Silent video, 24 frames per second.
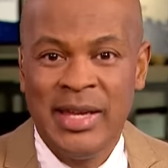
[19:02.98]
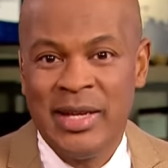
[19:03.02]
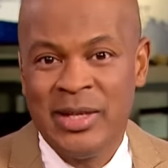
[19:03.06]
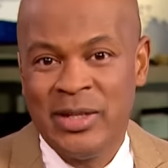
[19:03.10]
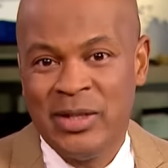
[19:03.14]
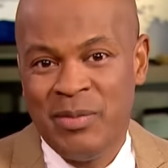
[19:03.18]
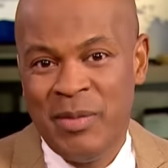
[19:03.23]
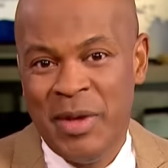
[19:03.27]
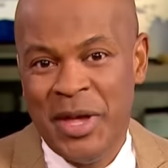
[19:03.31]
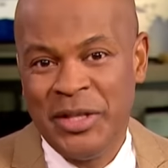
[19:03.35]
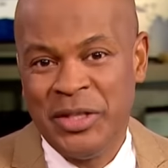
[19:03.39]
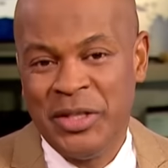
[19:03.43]

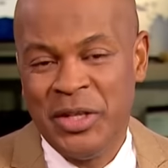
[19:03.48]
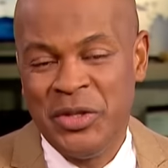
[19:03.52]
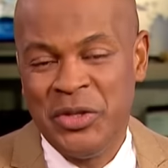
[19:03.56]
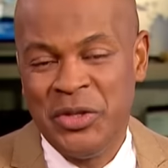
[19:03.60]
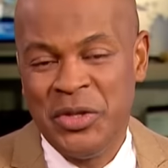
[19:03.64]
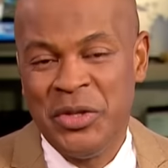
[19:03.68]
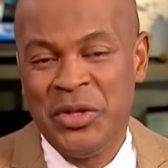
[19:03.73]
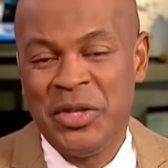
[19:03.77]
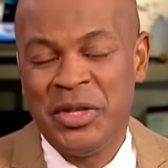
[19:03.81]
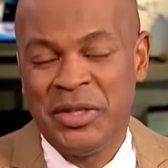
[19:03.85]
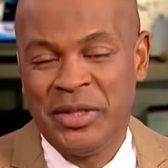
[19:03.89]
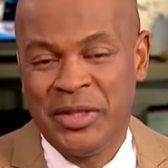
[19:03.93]
its message
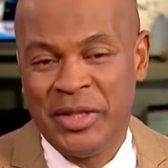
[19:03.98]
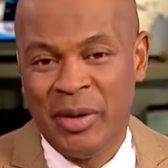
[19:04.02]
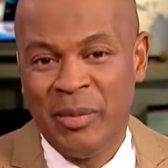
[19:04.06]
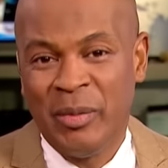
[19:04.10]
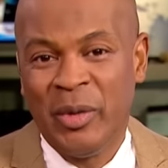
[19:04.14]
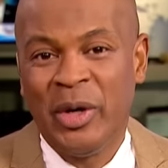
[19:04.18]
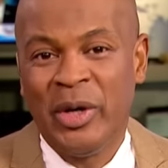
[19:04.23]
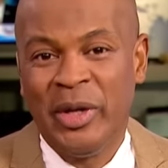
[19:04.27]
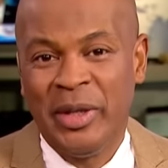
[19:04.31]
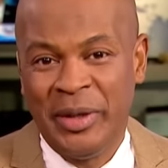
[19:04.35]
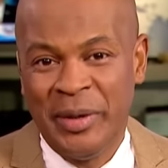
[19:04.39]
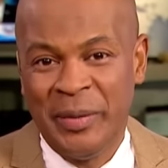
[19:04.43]
to the
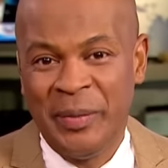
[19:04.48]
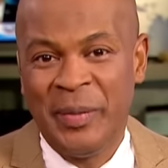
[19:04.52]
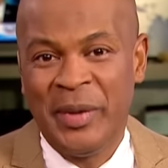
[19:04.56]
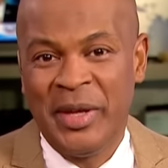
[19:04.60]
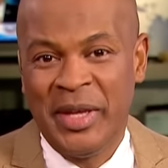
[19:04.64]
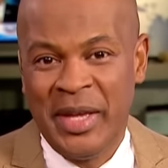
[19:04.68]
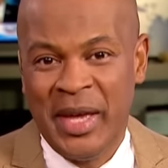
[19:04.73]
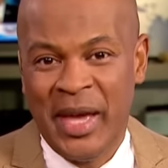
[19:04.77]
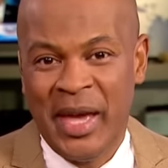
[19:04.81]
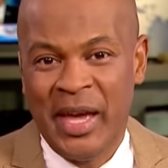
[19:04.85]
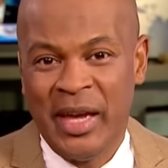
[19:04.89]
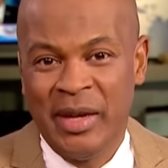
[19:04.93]
Summer
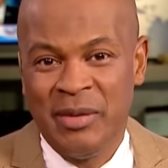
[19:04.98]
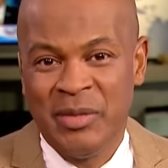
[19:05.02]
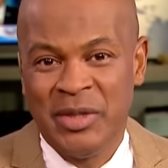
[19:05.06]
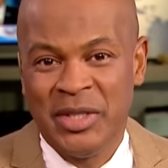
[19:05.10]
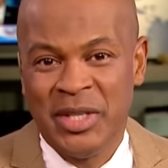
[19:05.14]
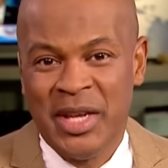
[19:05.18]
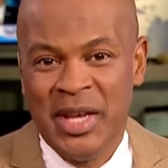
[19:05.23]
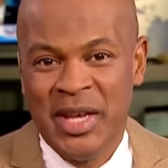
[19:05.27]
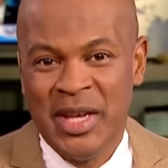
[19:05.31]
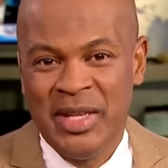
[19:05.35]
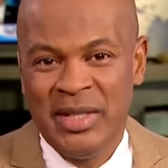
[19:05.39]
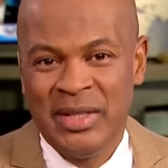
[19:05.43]
Olympic
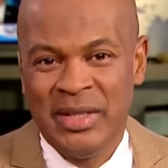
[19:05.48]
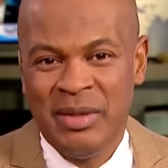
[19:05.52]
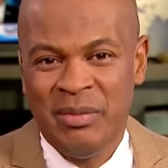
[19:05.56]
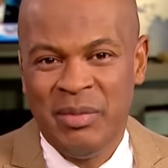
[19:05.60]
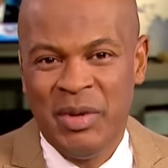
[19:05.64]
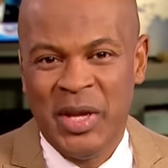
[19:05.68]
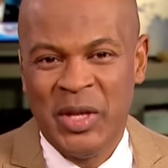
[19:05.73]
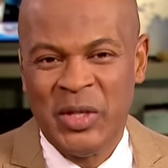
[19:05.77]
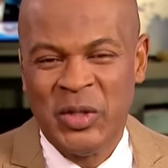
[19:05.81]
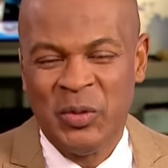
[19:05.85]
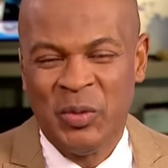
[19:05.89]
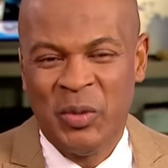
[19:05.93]
Games.
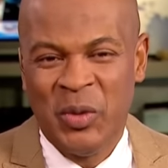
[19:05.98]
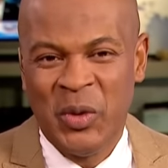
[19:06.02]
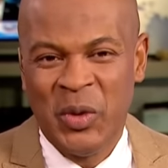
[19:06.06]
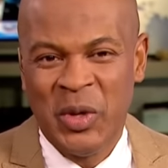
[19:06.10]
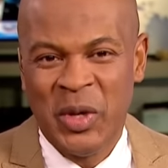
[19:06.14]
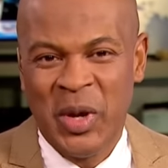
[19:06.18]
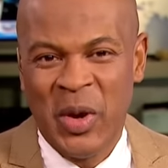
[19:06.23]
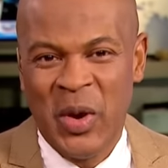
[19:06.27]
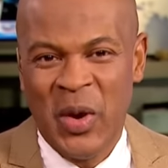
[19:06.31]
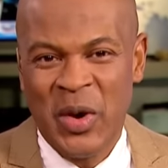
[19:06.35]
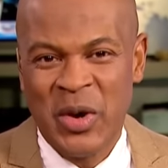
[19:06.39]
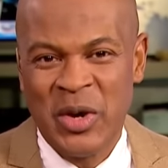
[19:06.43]
CBN's
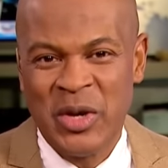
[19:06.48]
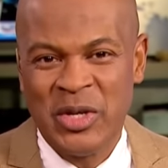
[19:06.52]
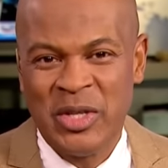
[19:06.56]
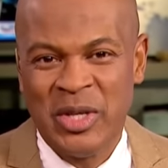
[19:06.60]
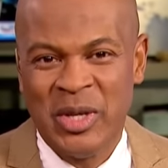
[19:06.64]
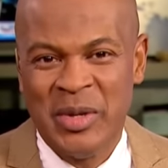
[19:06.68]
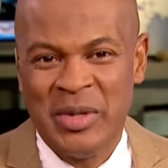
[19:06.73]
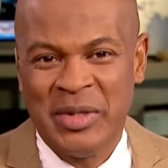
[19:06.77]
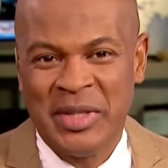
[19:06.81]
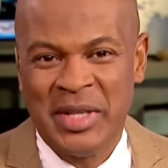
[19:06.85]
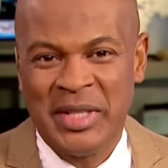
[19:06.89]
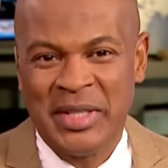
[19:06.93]
Brody Carter
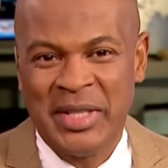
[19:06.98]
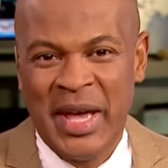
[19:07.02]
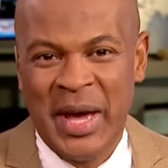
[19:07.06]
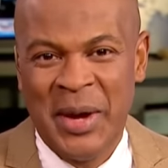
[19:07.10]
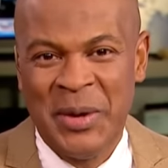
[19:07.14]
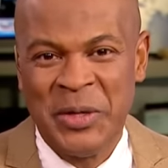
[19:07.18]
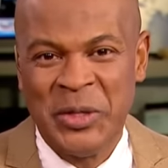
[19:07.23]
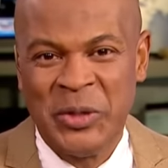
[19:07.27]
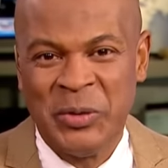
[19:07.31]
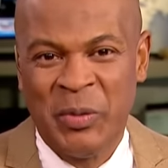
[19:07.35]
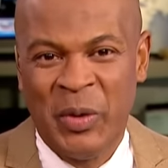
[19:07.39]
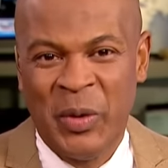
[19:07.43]
shows us
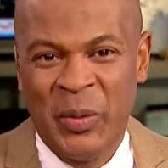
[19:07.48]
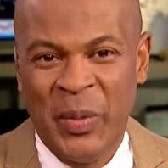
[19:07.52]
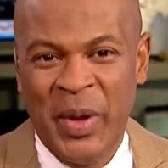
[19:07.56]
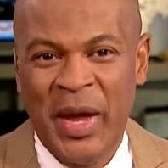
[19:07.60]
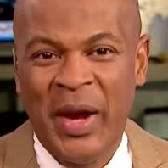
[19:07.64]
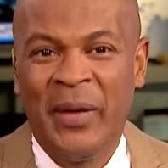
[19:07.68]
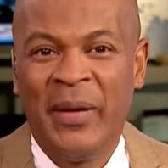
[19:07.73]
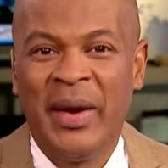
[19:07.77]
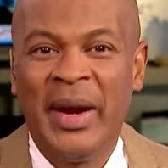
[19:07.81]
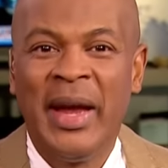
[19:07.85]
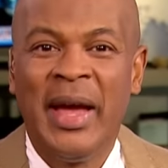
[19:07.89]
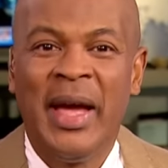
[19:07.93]
how it's
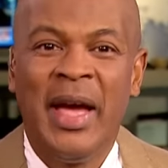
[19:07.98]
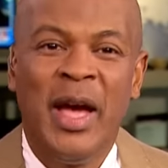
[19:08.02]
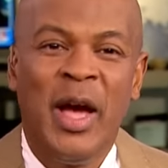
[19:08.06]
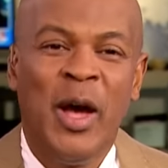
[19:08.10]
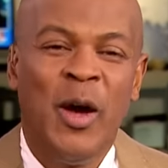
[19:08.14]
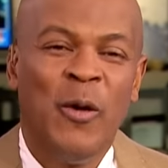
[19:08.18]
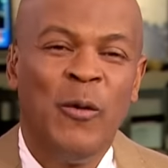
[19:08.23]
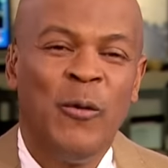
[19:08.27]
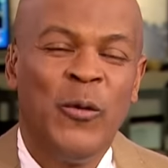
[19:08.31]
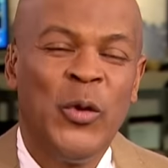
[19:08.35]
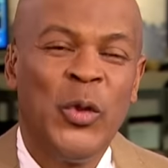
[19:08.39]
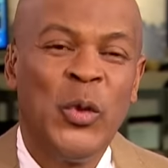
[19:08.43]
preparing
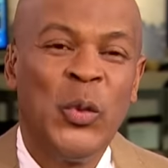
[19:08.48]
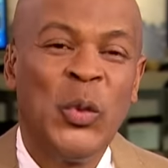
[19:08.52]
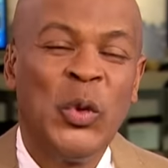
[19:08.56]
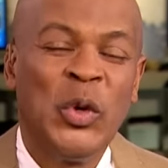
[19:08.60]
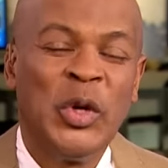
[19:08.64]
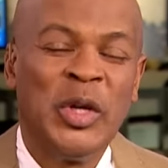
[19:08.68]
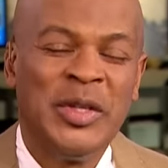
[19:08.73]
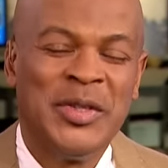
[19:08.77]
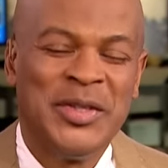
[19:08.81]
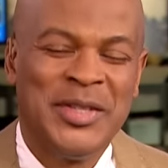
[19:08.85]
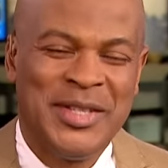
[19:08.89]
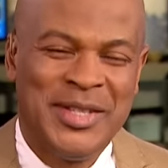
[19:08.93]
for the
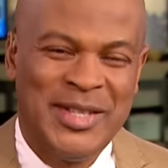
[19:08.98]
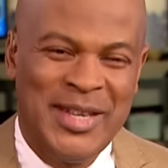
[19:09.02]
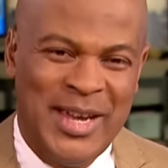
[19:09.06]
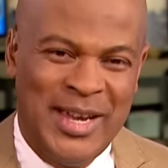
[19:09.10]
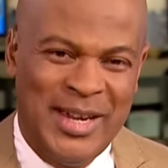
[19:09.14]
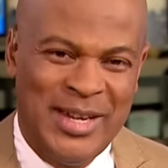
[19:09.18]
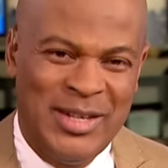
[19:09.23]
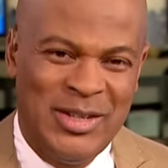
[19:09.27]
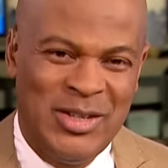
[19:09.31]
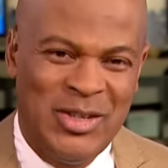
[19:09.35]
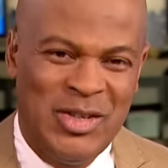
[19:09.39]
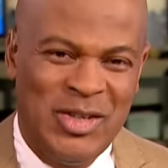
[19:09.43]
world
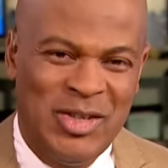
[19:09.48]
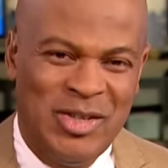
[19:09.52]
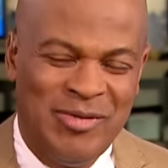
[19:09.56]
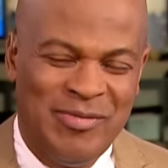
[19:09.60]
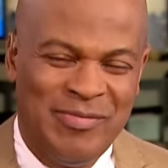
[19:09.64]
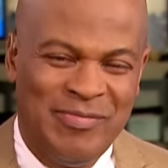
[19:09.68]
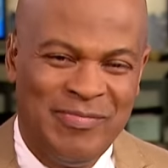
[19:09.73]
stage.